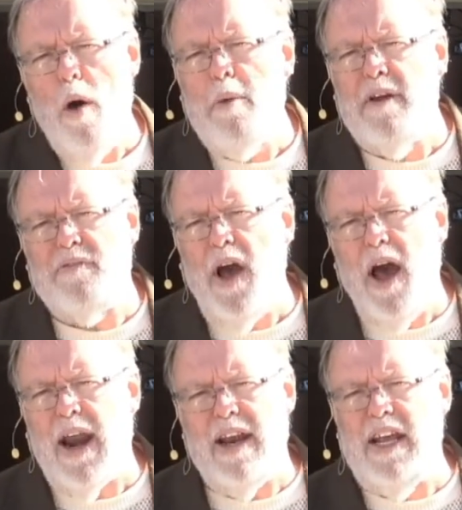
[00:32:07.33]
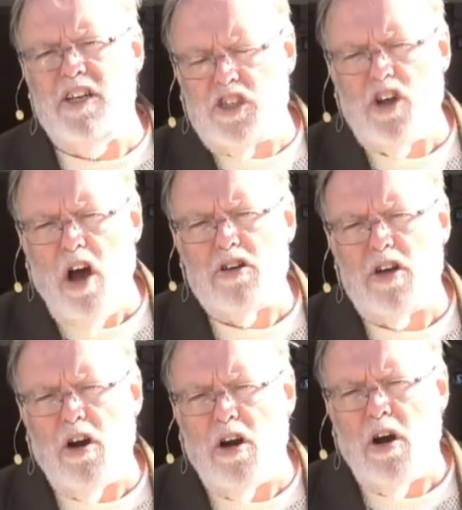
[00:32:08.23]
of God. I need to talk to
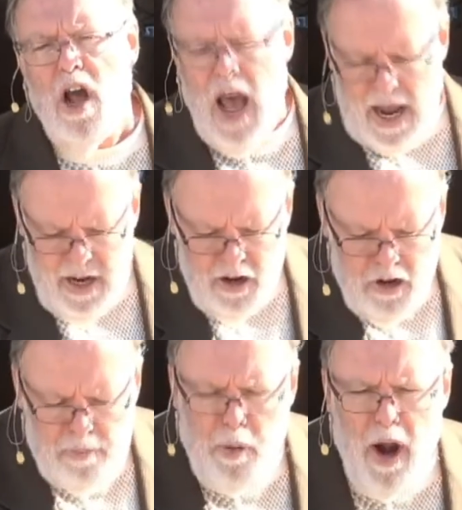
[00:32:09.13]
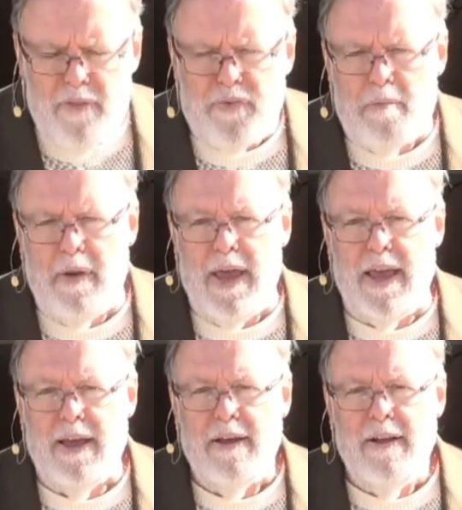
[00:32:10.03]
her. I need her to pray for me.
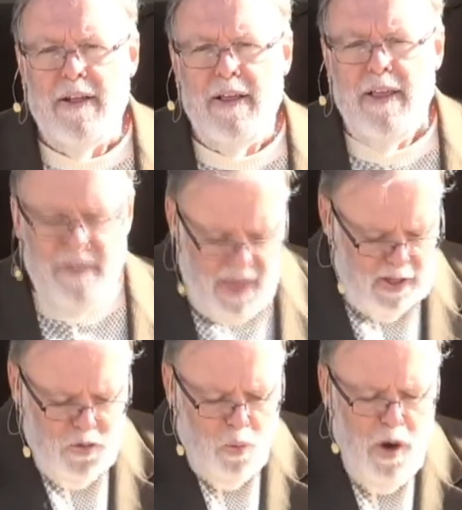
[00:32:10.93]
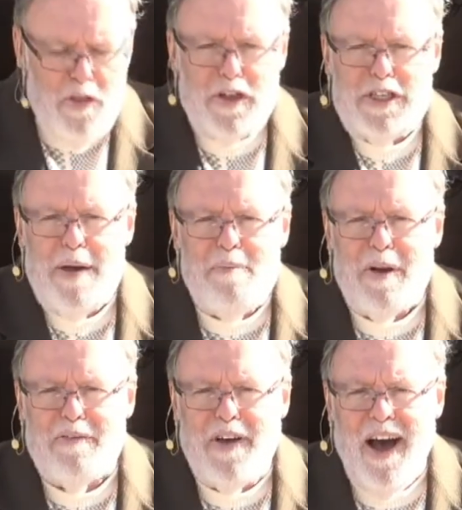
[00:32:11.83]
That's we're the temple
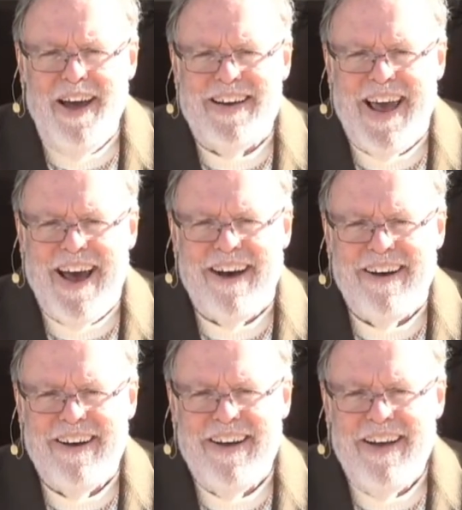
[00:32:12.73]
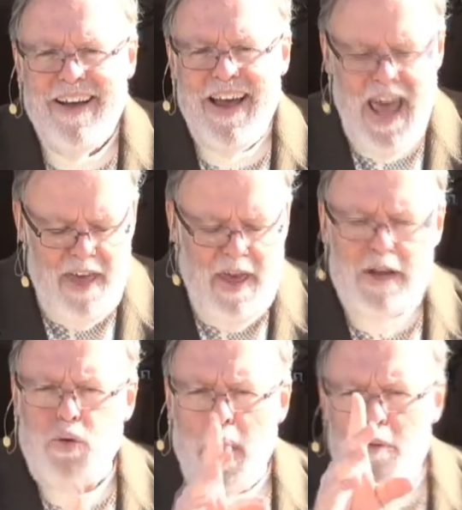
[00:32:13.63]
of God now. And
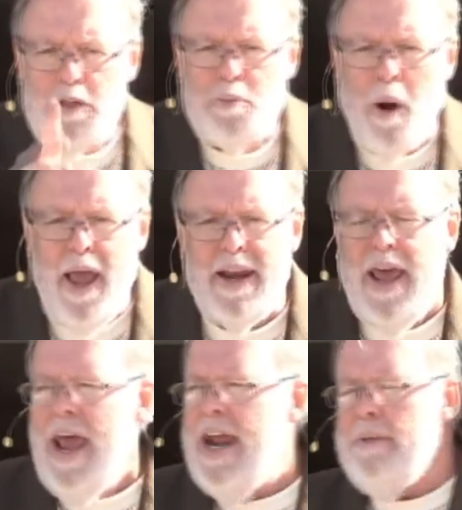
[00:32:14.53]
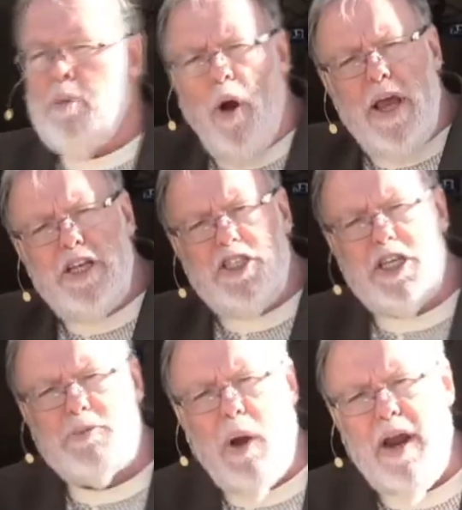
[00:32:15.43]
that's what he was praying. And he prays
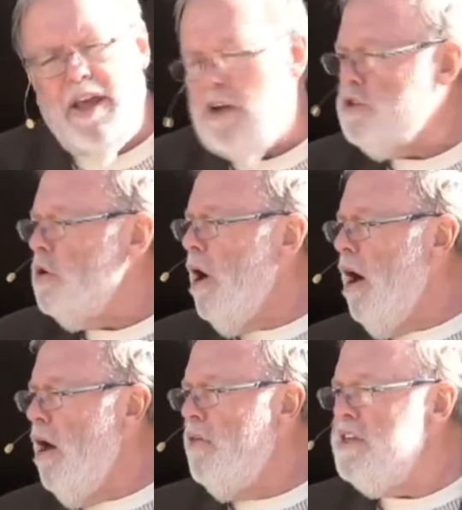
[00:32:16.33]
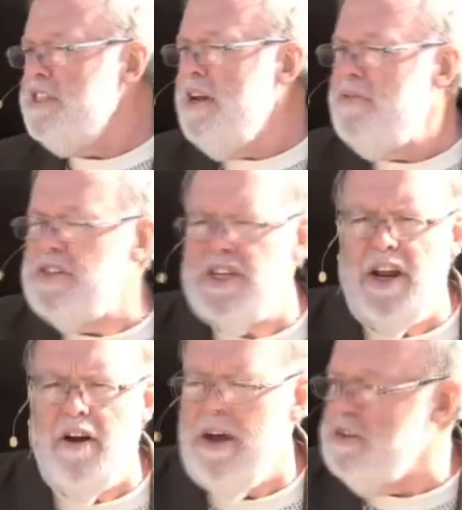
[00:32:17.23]
this prayer and he goes through all these different scenarios.